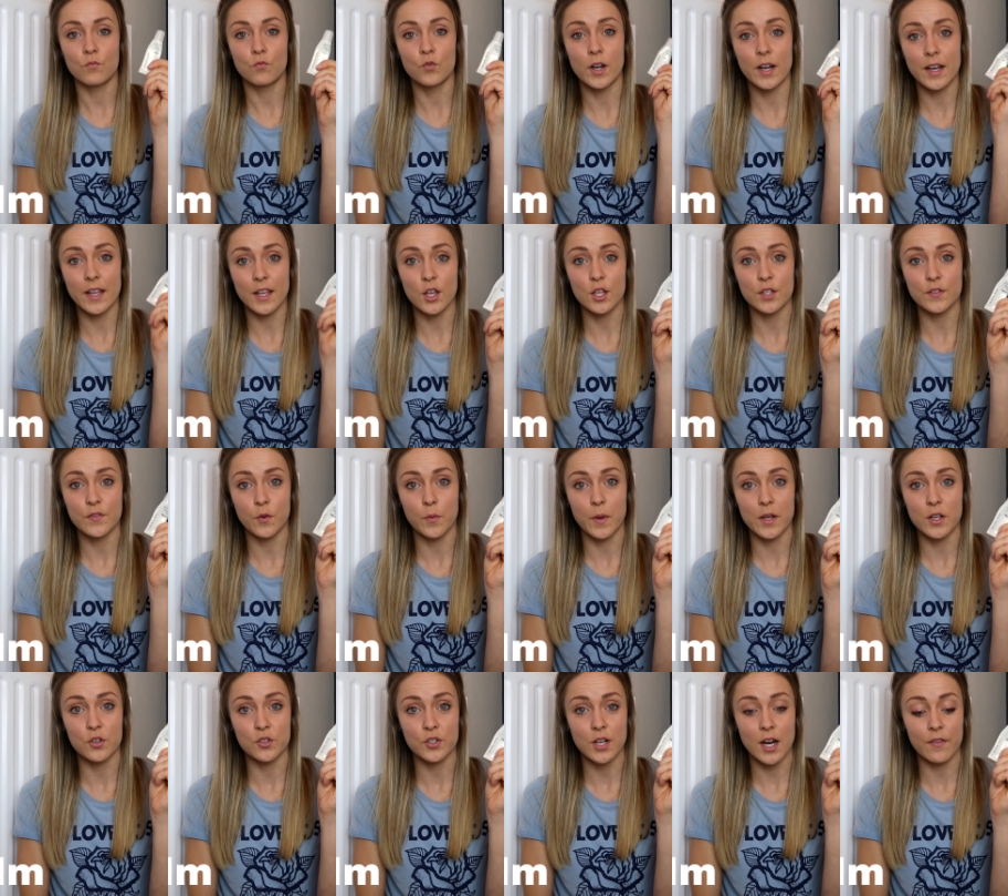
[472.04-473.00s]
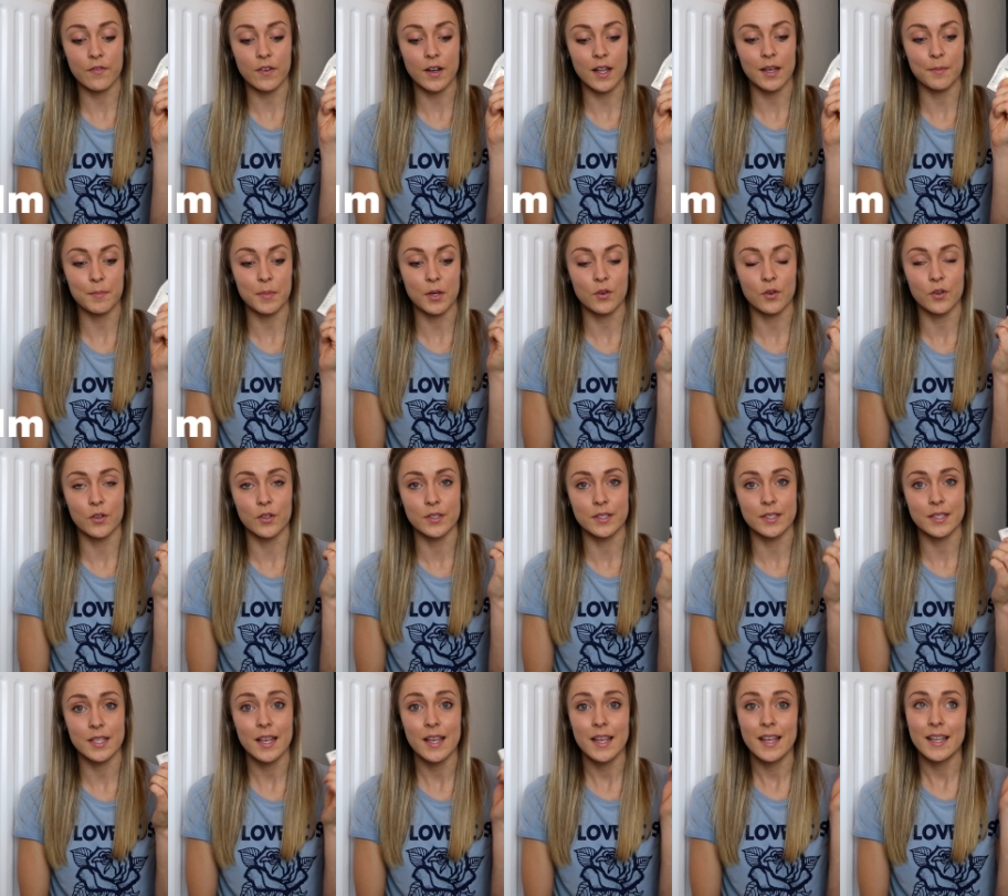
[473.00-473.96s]
really useful when you're traveling
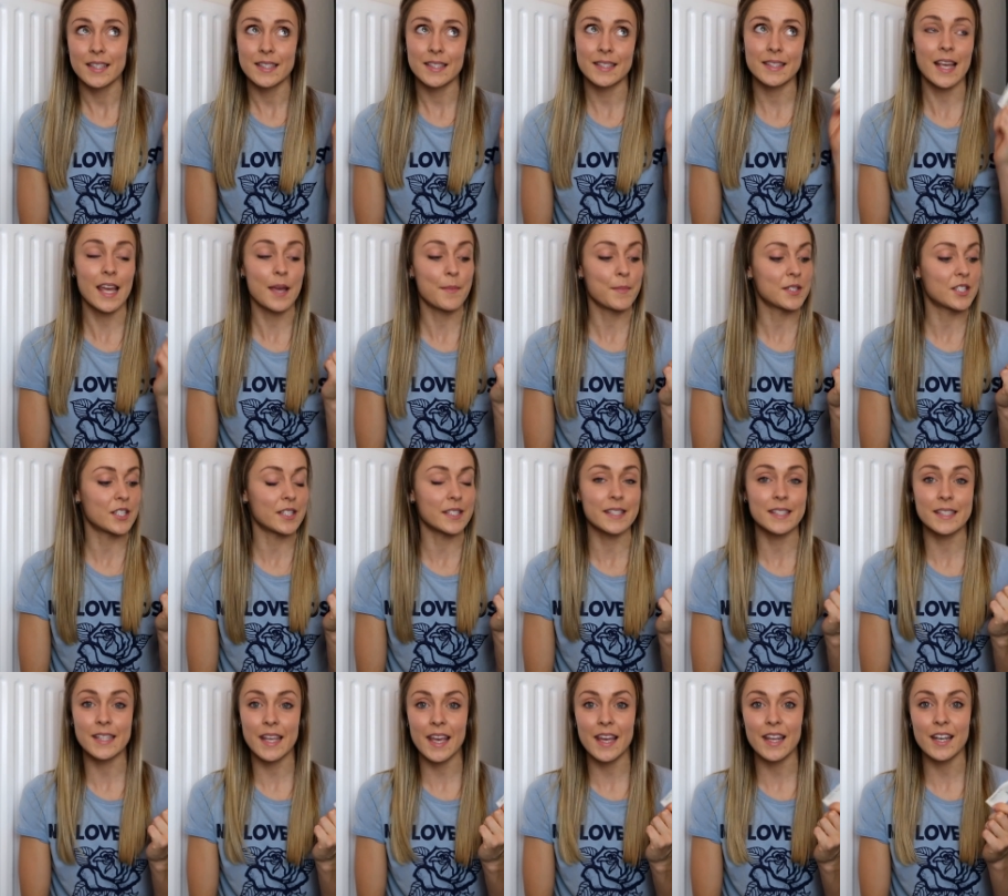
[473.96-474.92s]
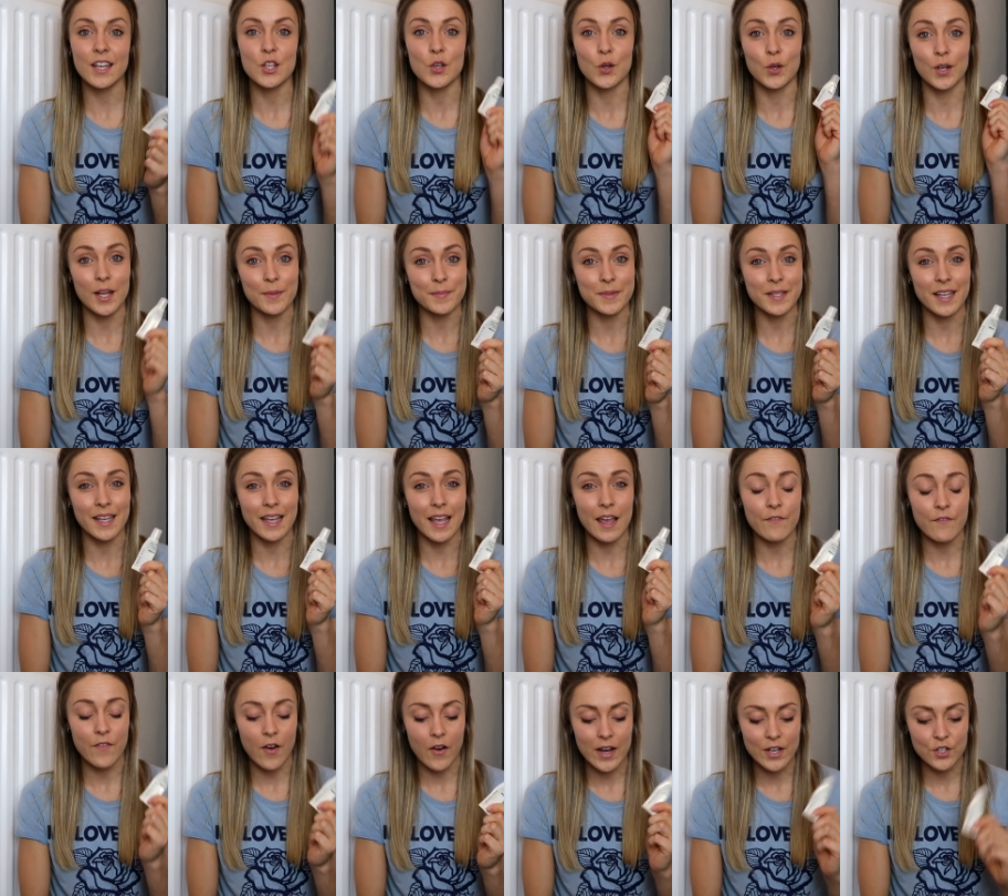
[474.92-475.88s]
because same as your skin, your lips can
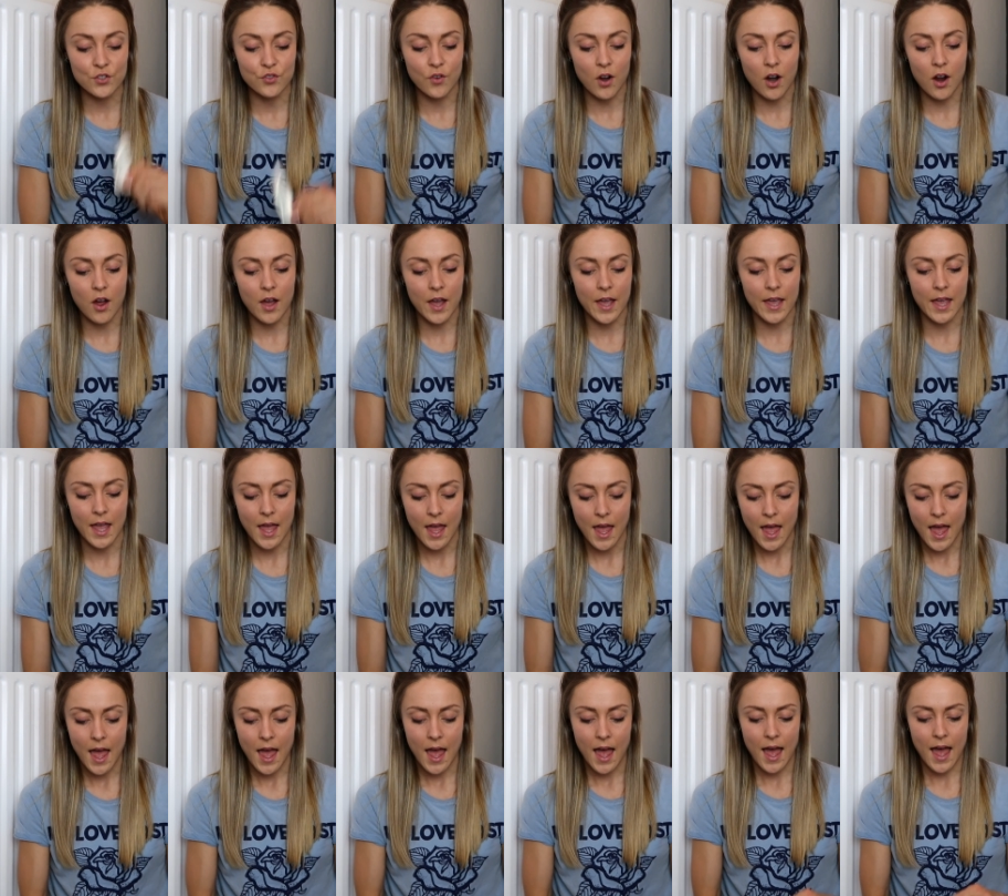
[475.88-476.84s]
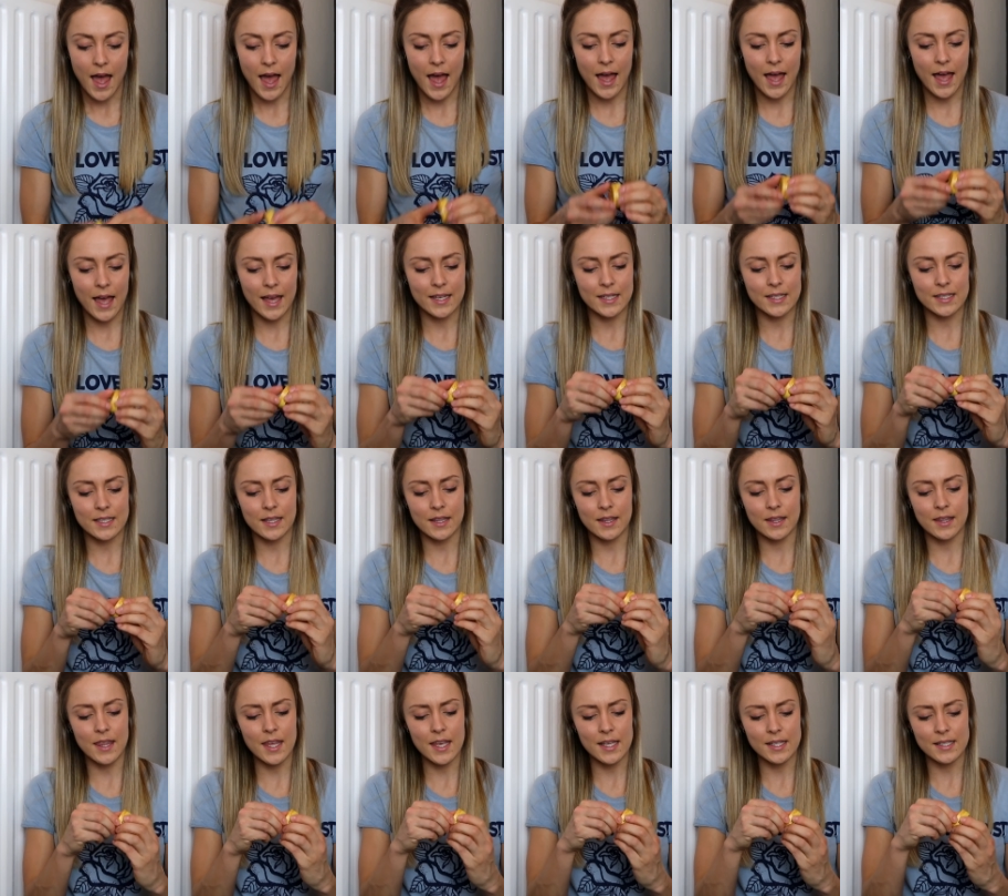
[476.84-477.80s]
get very dry. And
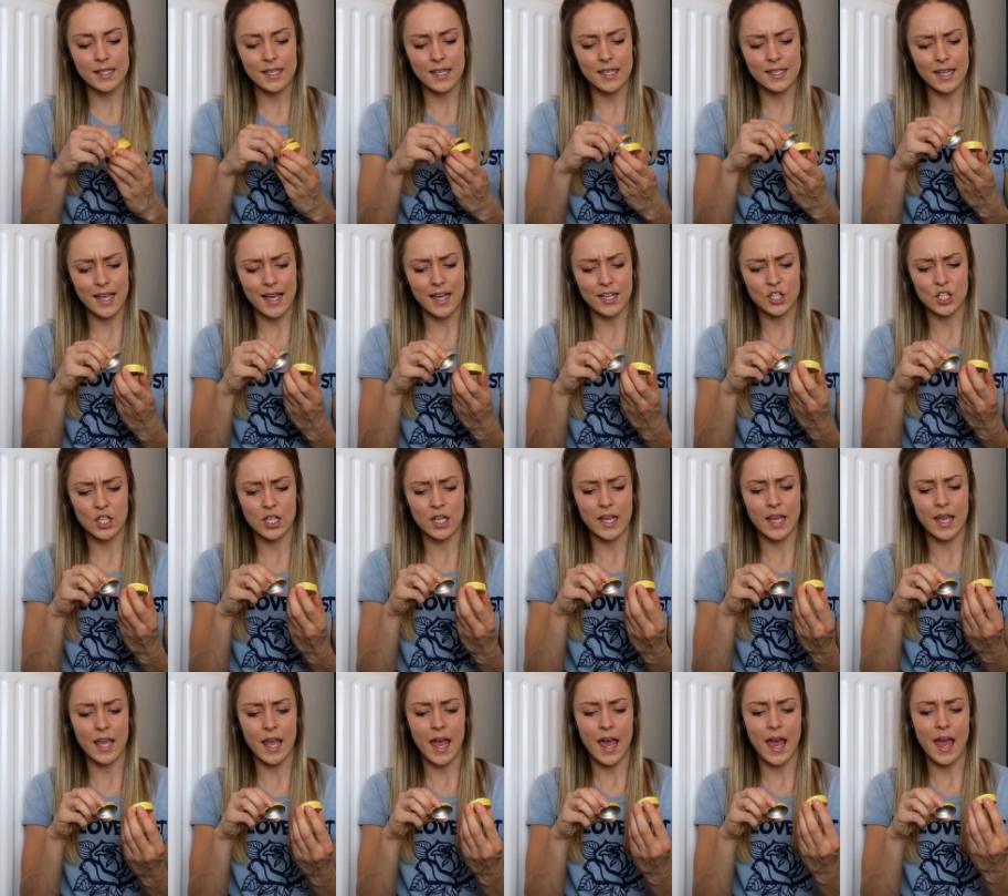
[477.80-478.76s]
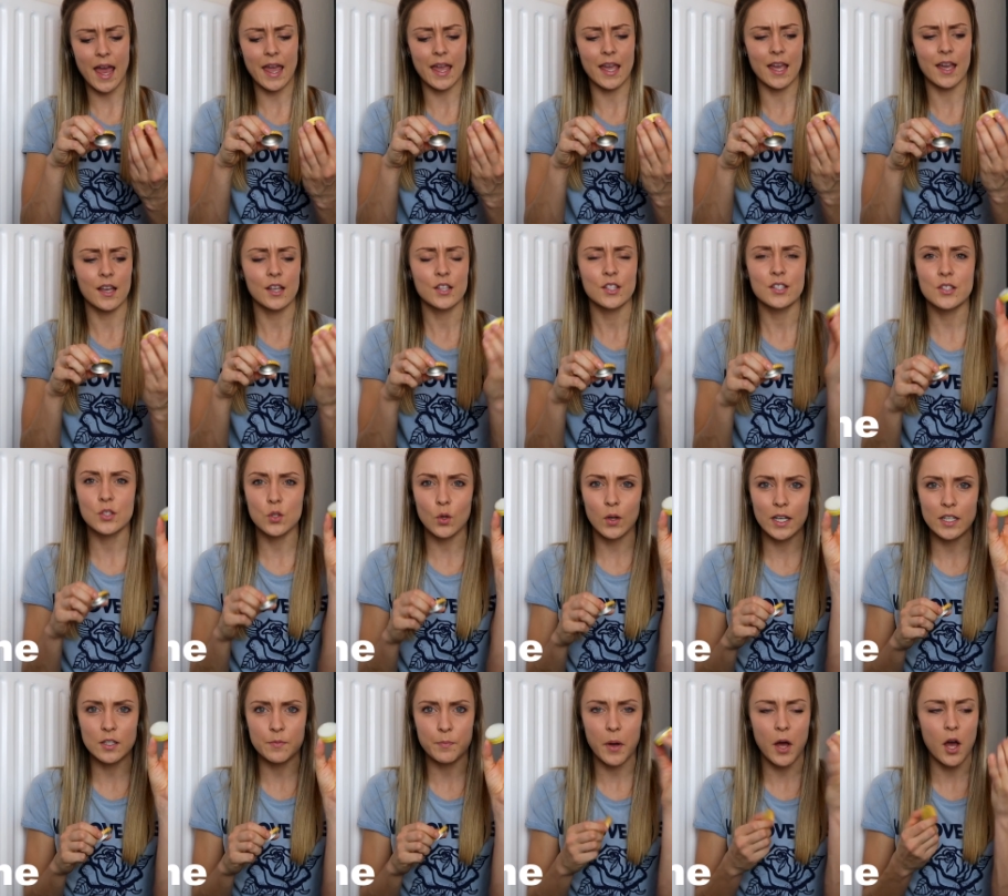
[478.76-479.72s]
this is actually a
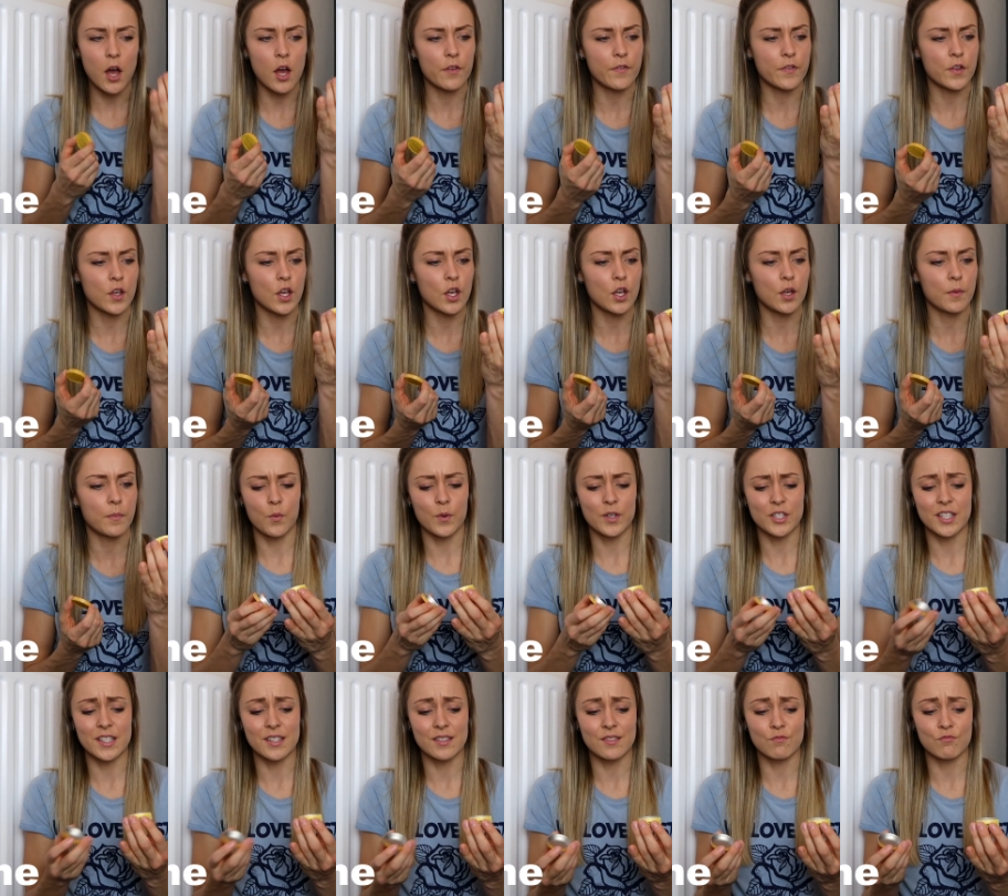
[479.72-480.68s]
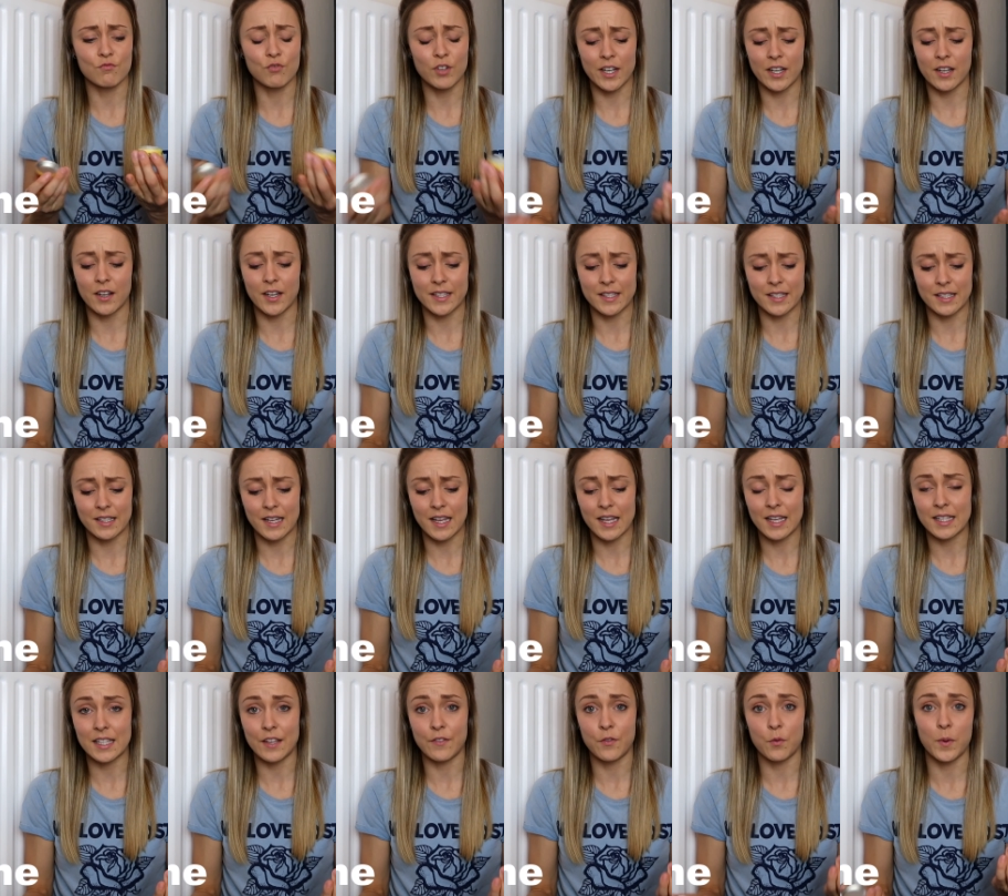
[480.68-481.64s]
solid perfume, which is really nice and
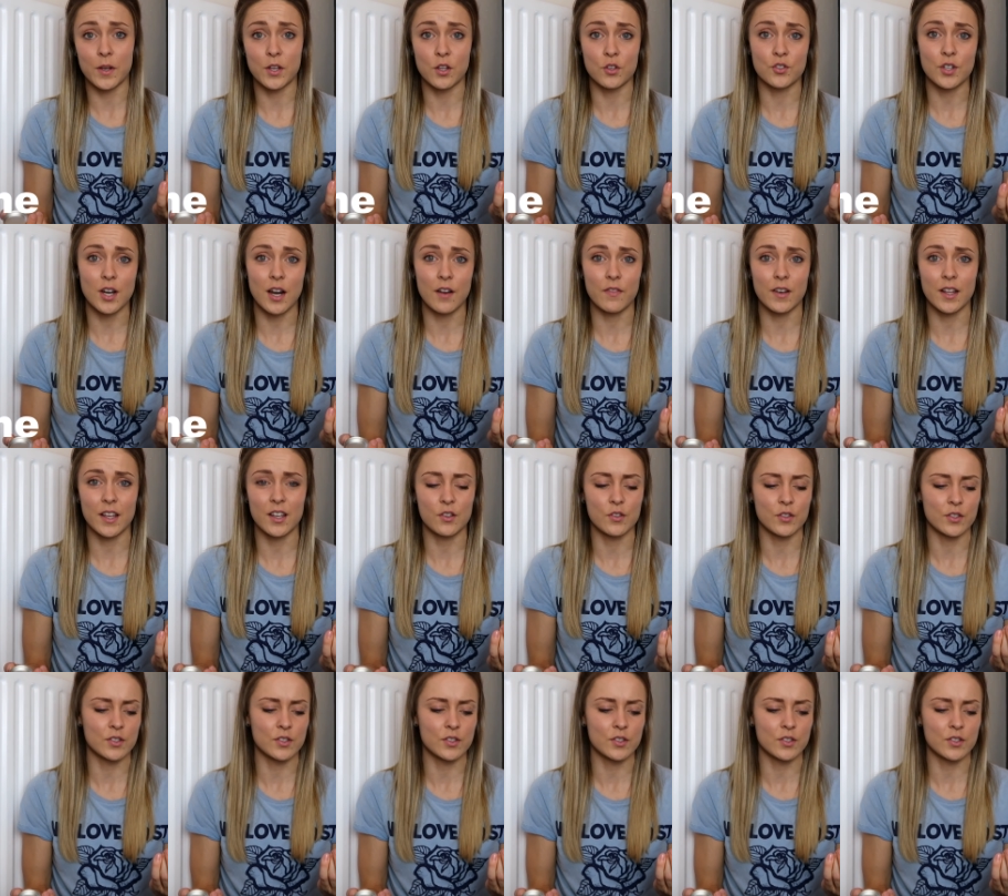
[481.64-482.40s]
easy for when you're traveling